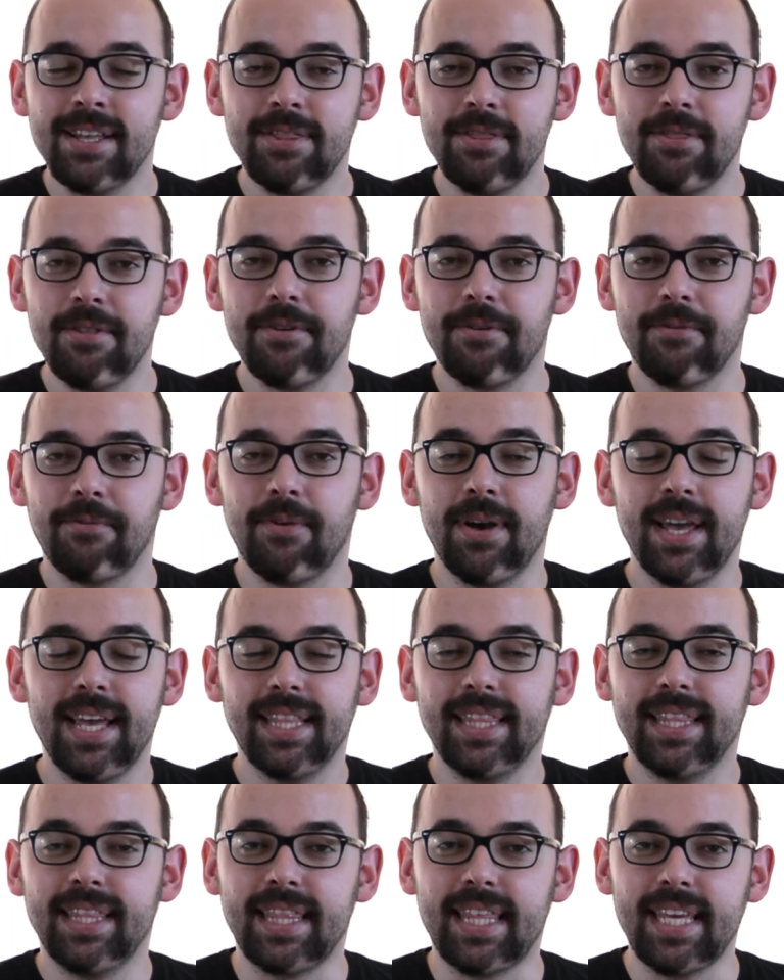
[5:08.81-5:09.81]
No,
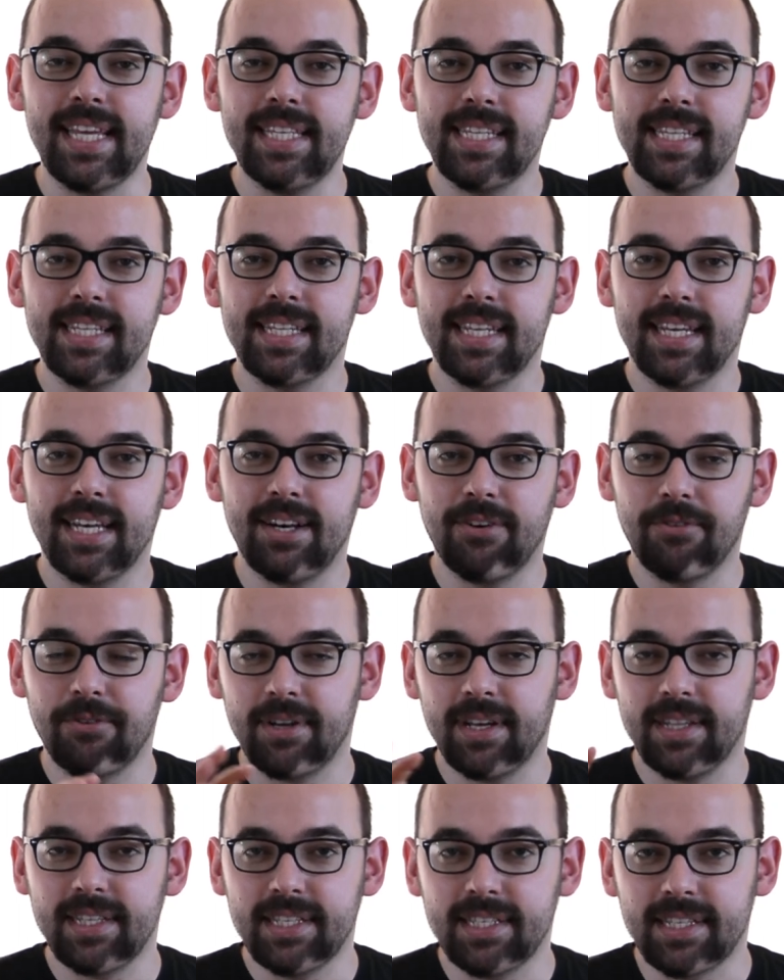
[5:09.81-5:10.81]
this
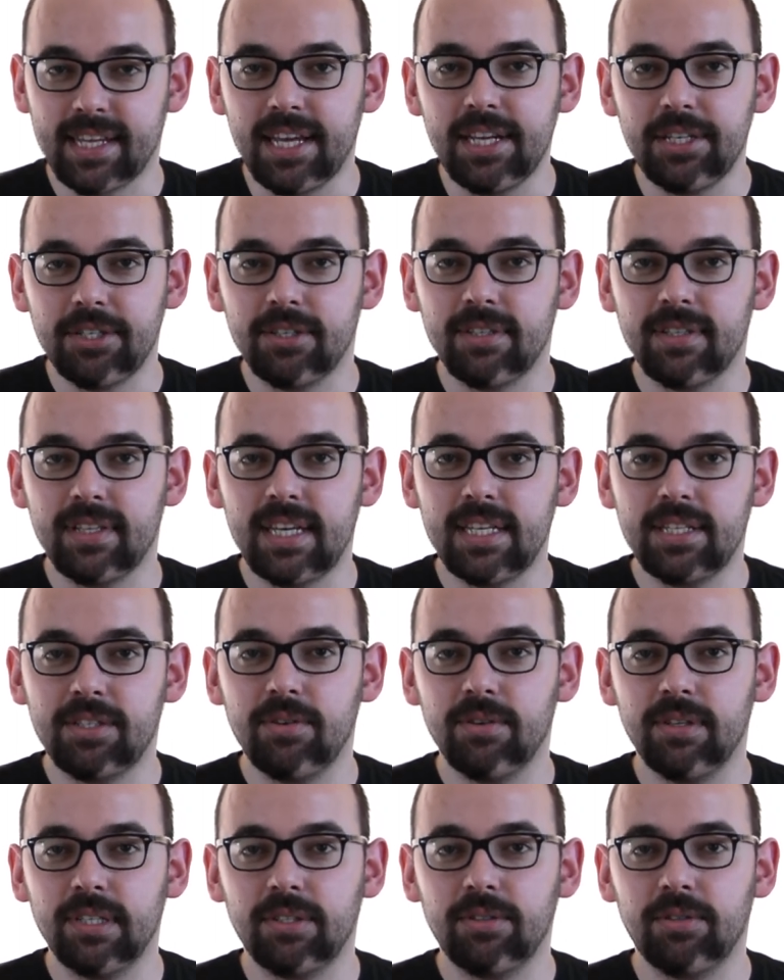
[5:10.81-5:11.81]
organization is
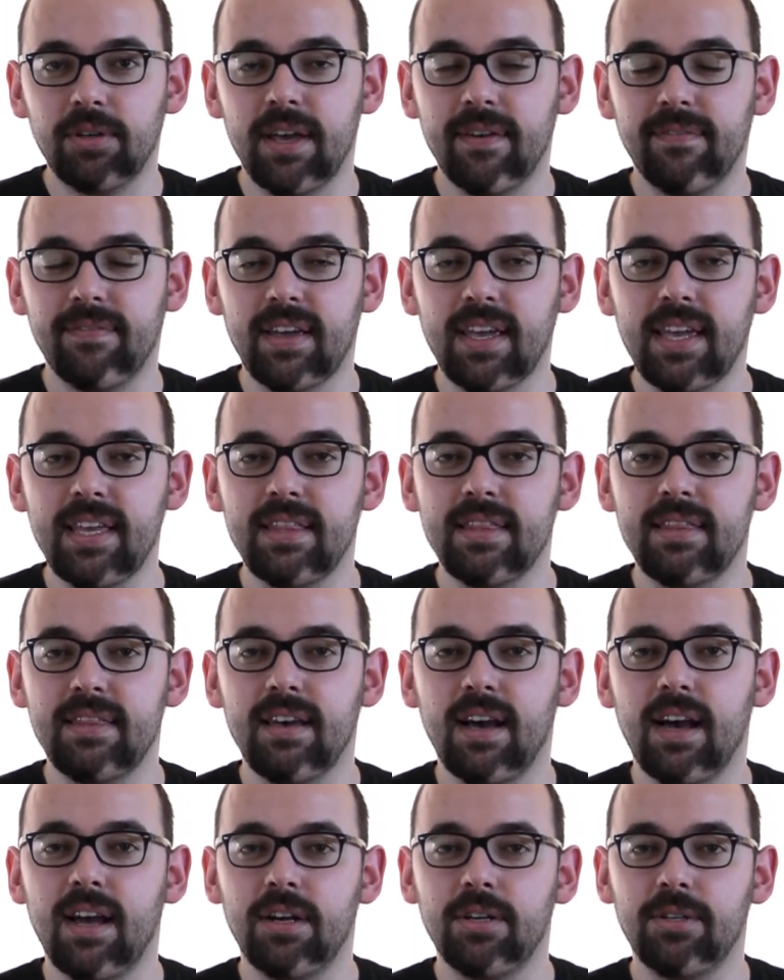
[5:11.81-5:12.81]
going to have
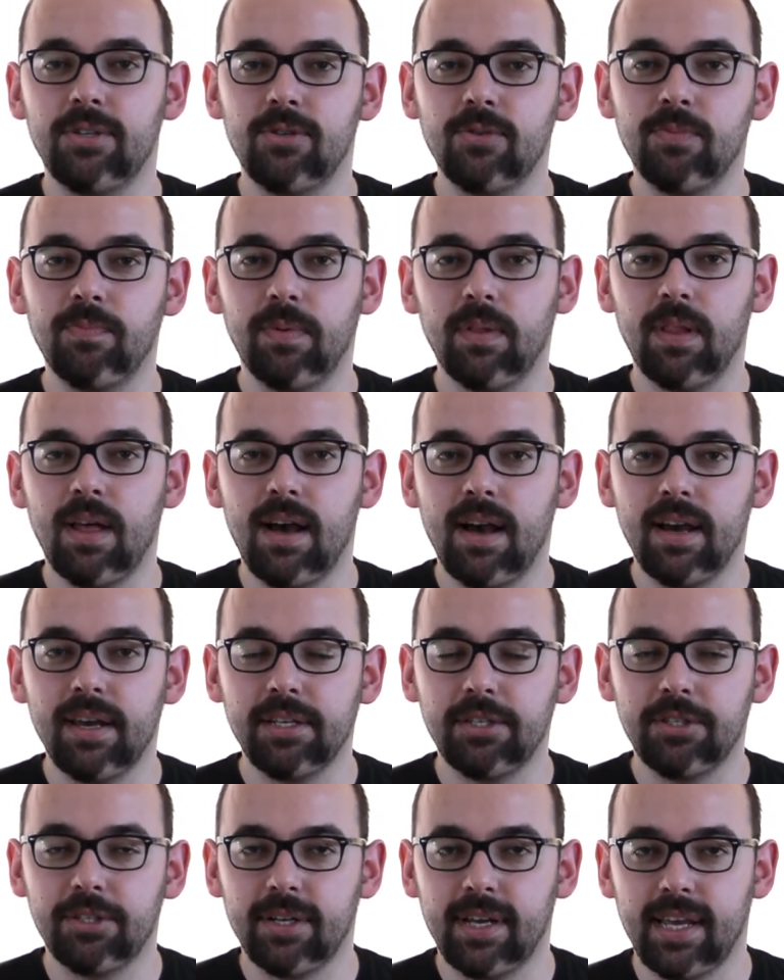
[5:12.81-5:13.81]
entire
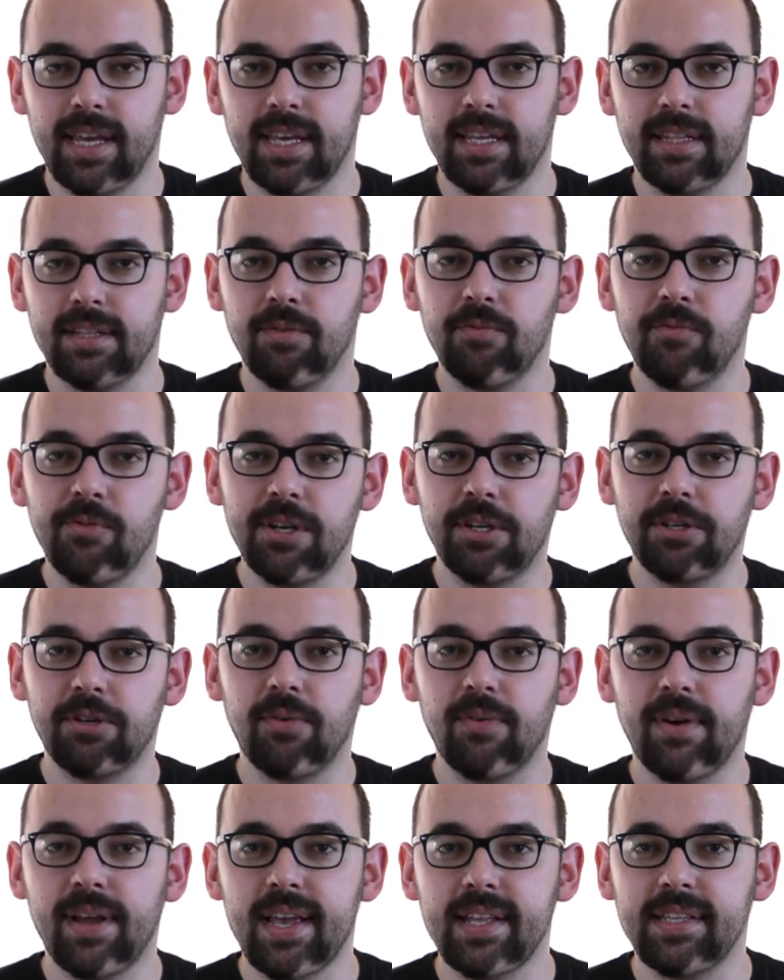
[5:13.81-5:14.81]
supply chain which
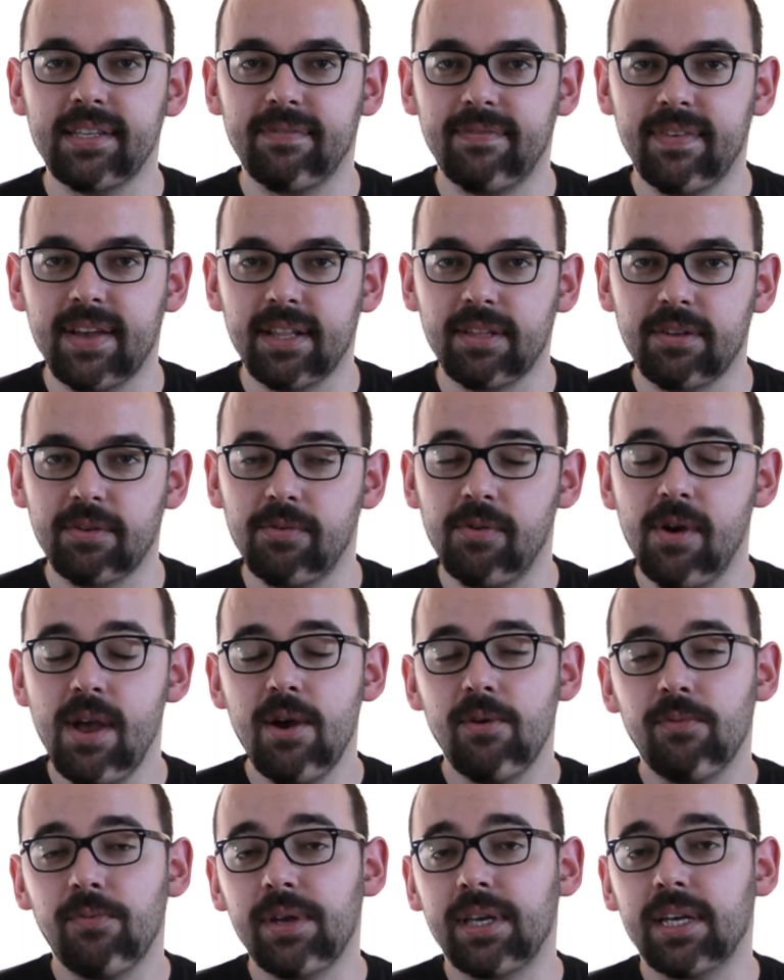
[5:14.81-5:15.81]
creates a value.
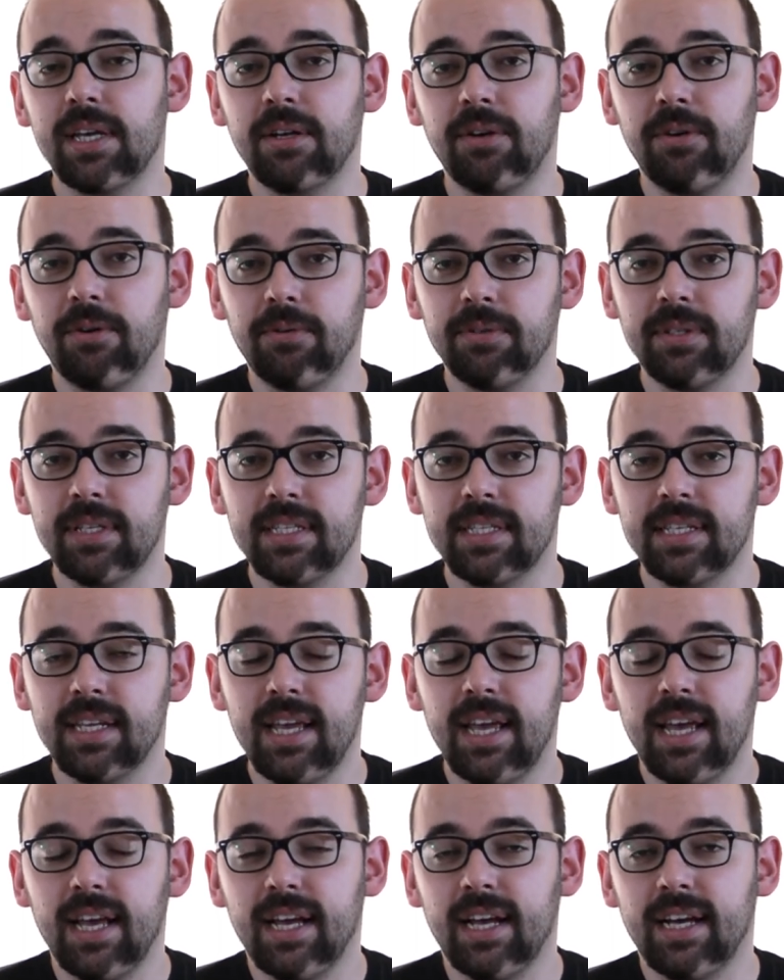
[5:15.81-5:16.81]
We can call this
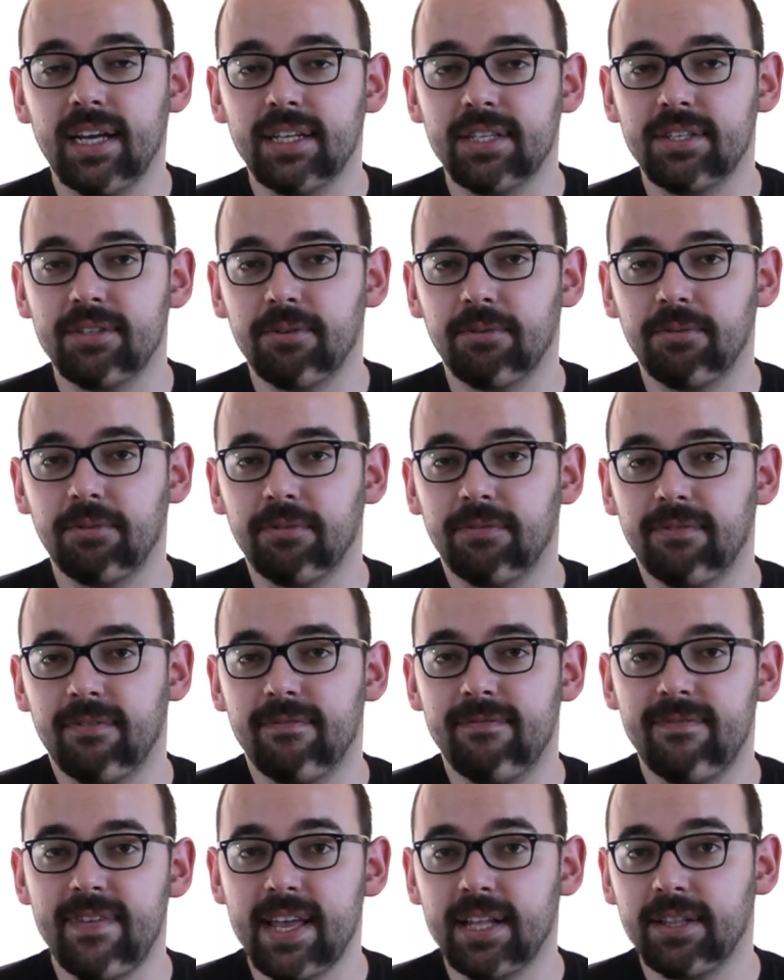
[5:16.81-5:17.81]
sort of
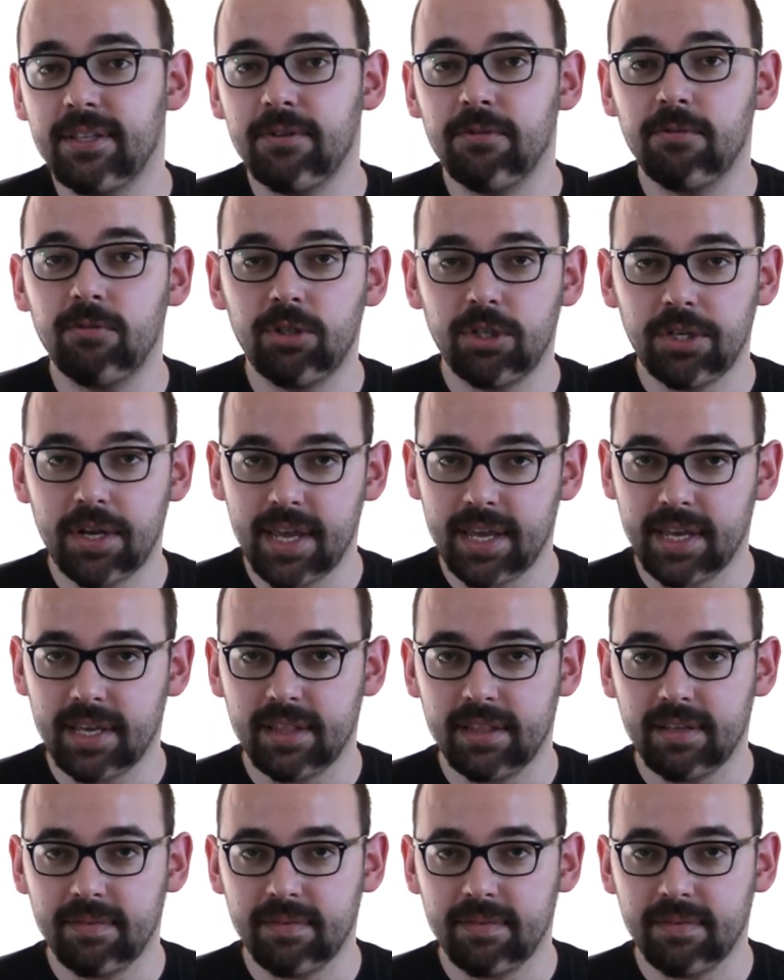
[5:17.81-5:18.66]
value chain.